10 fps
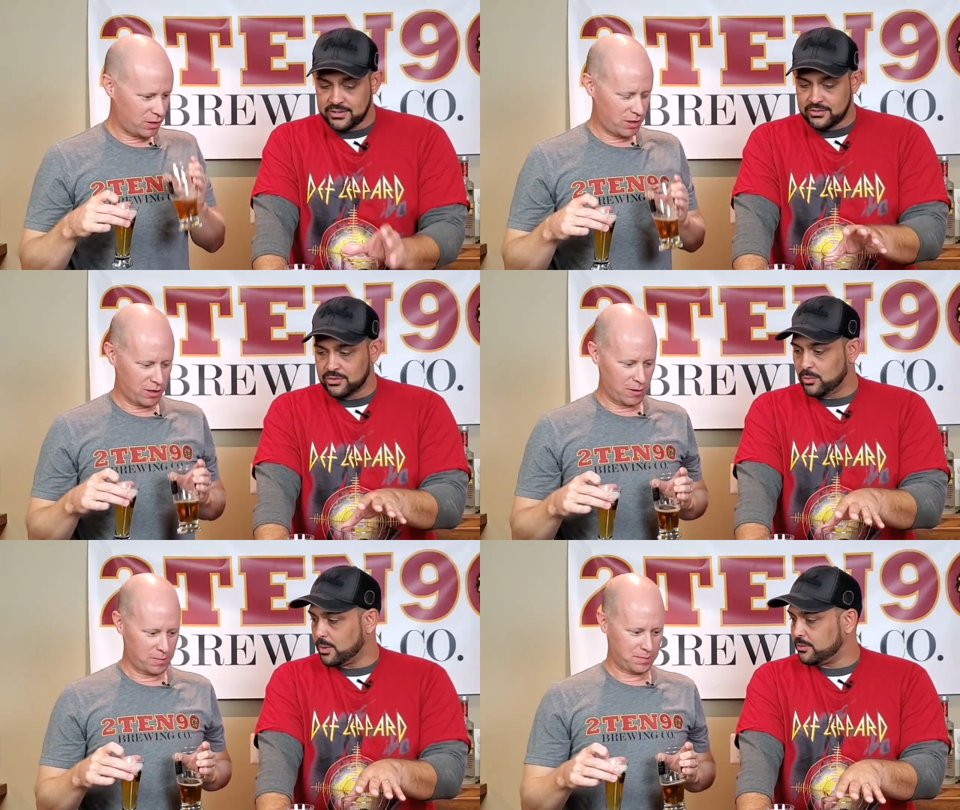Speaker 1: sets oh.
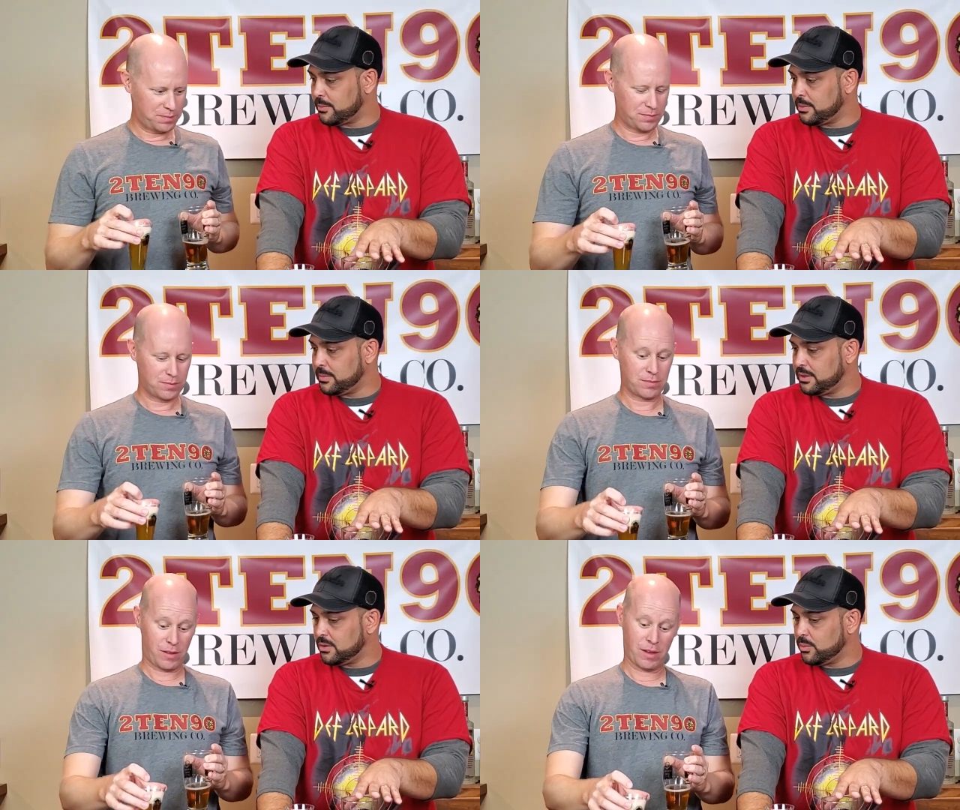and warms up a little
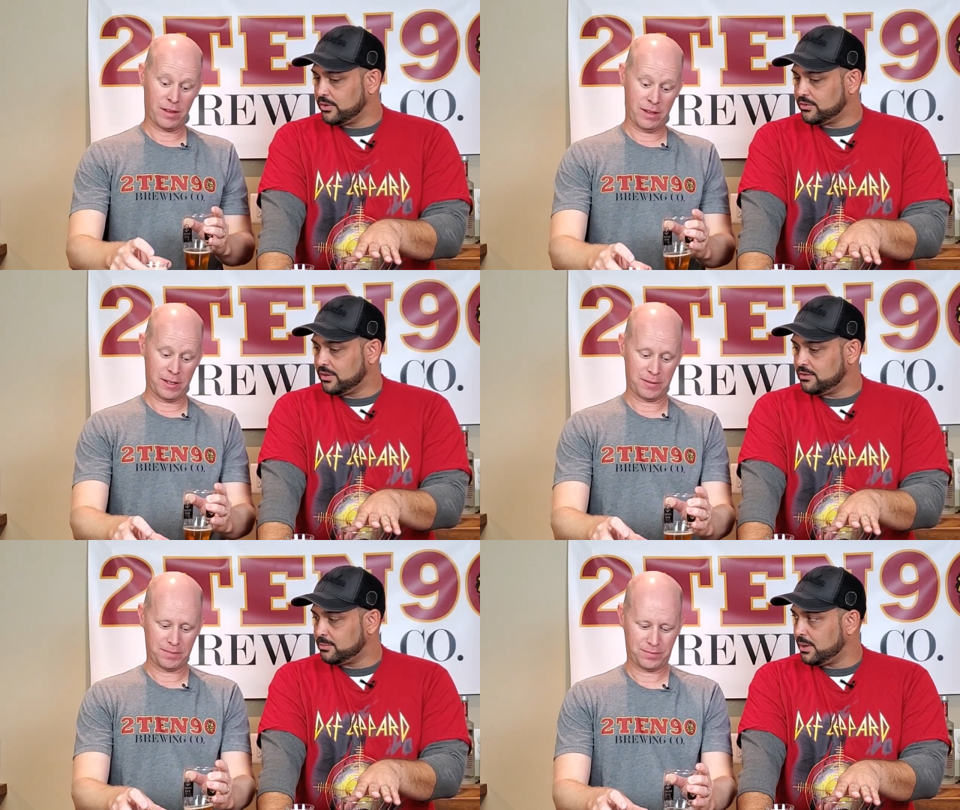bit, the whiskey yeah.
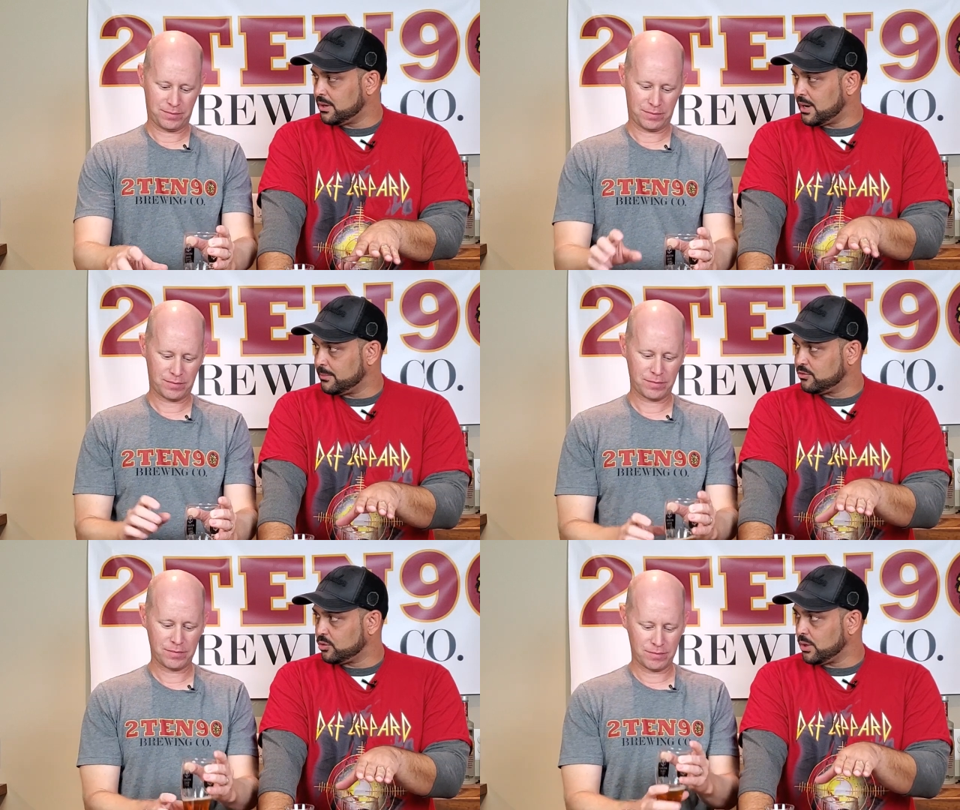smell
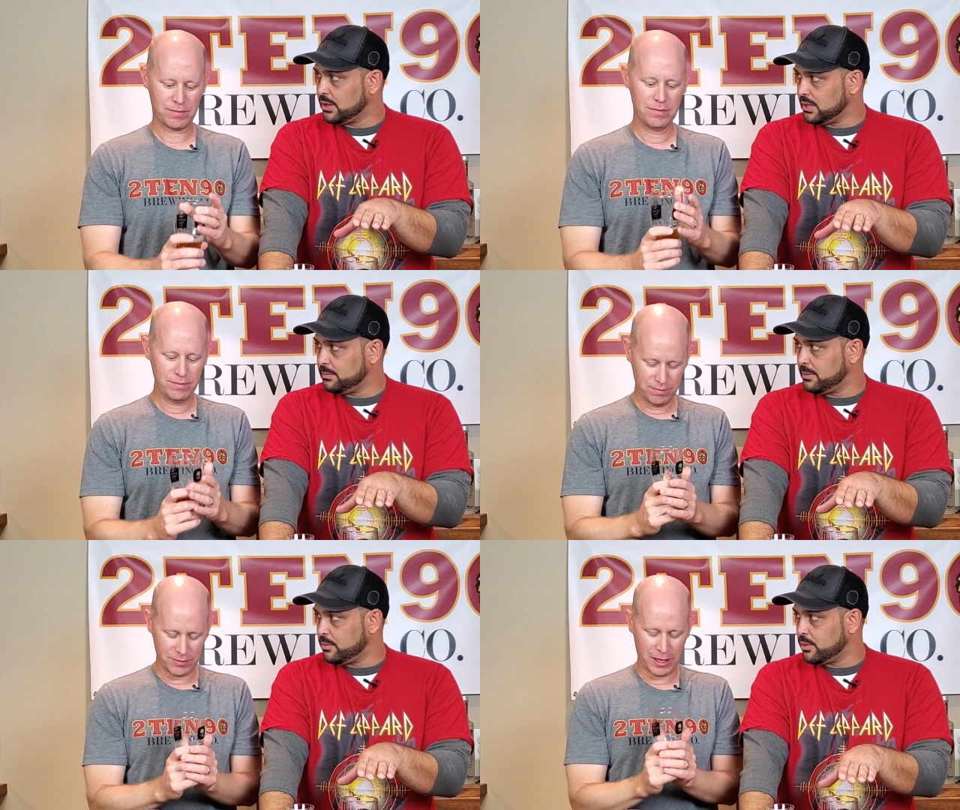comes through a little
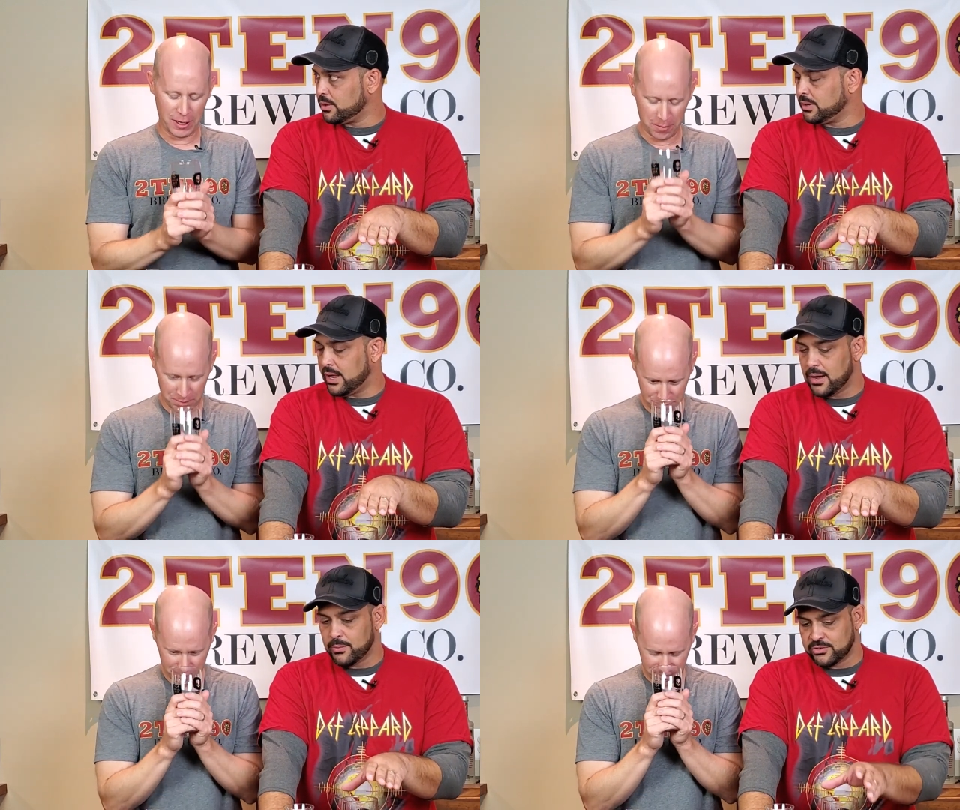bit more yeah.
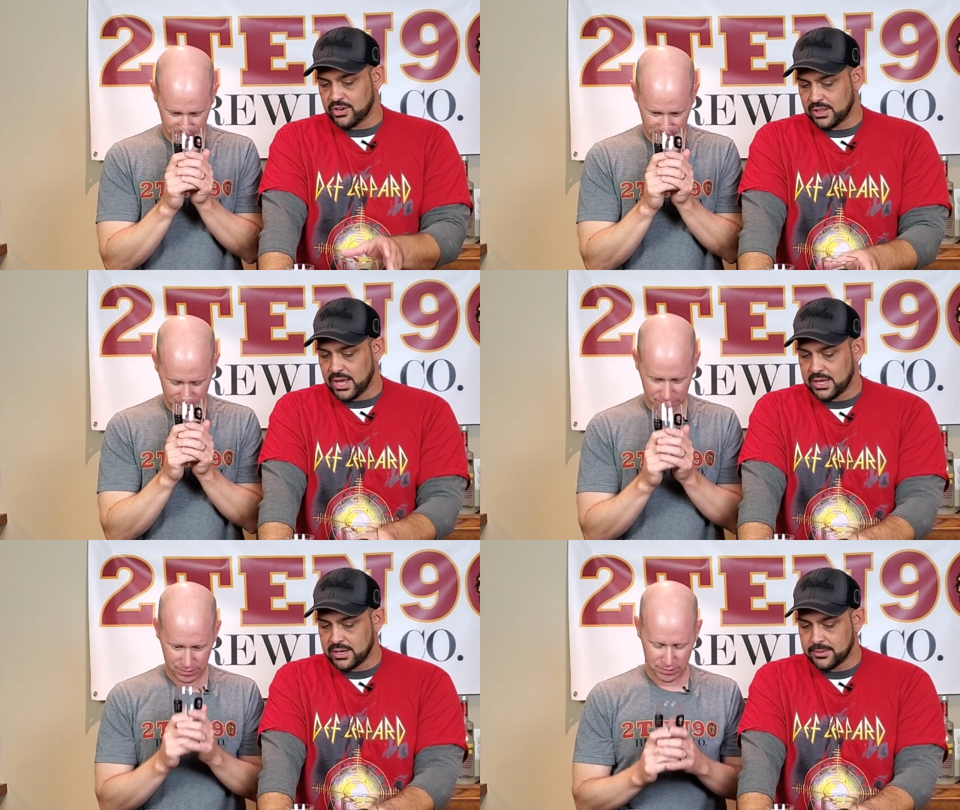now, which I
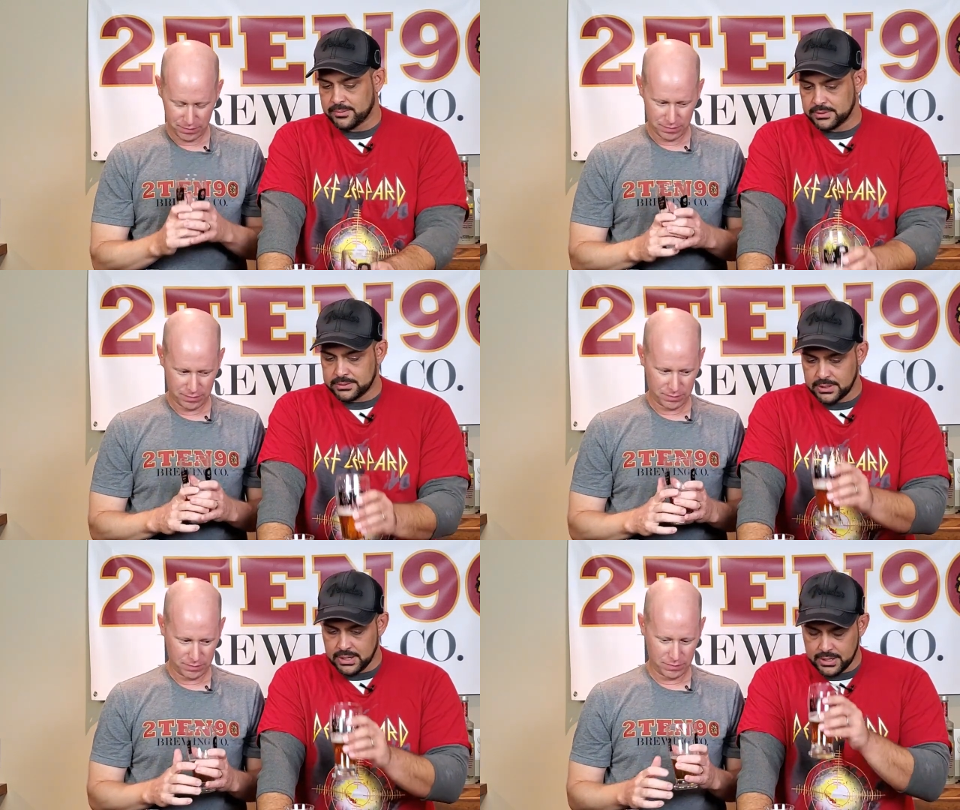like.
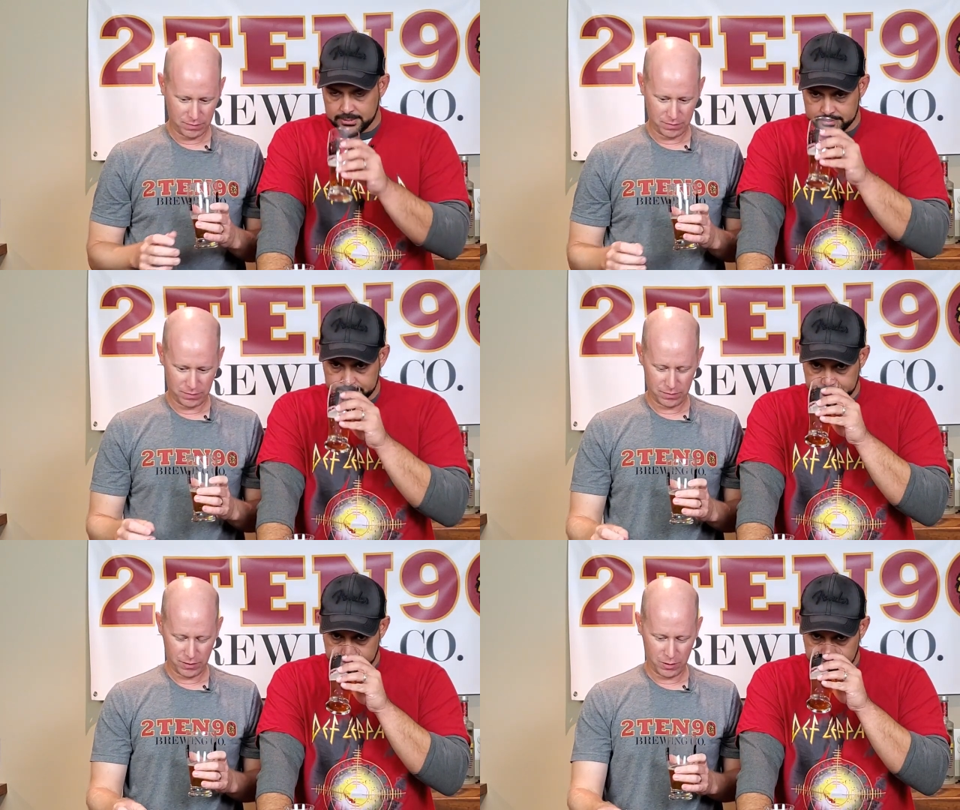Um,
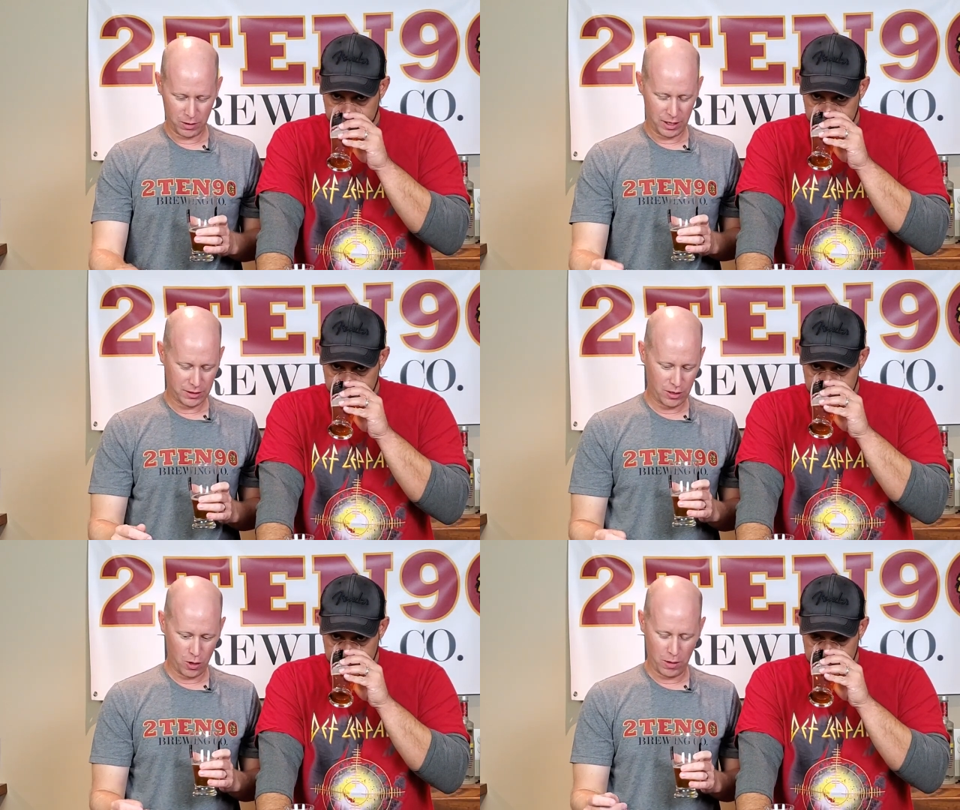well, let's
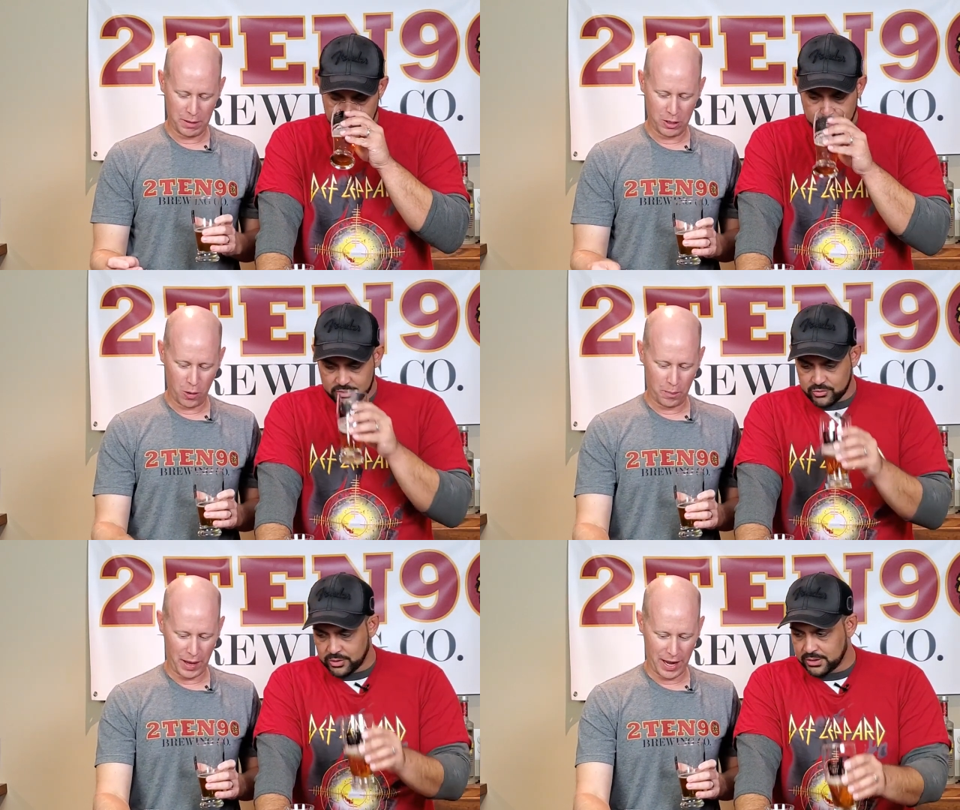go. Let me go back
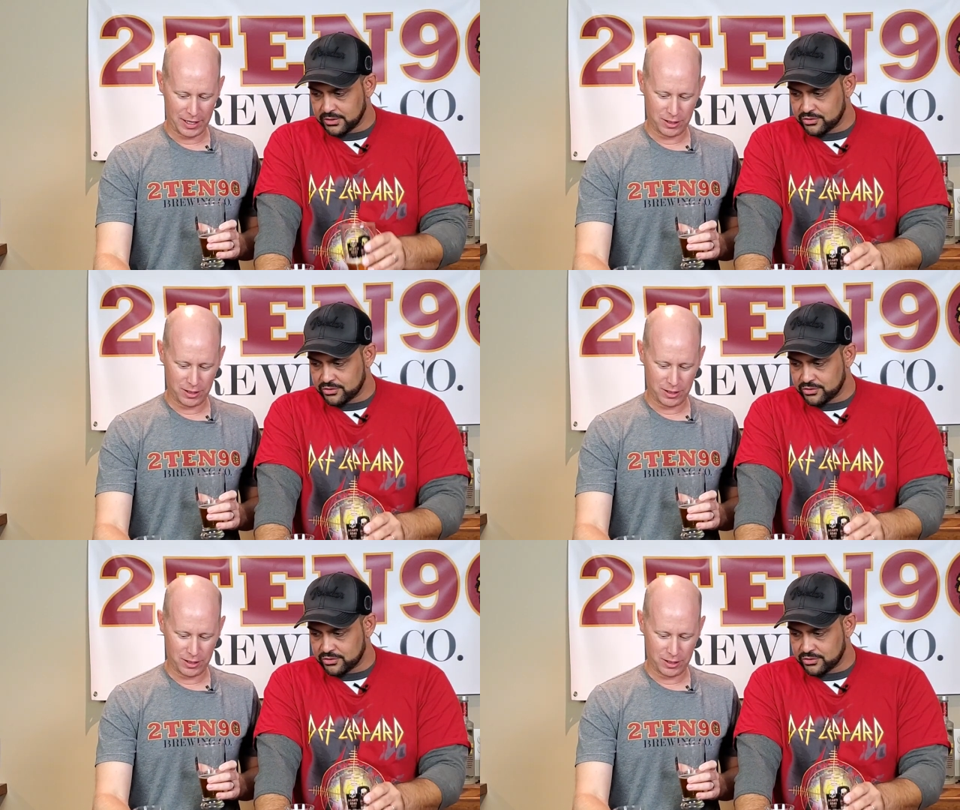really to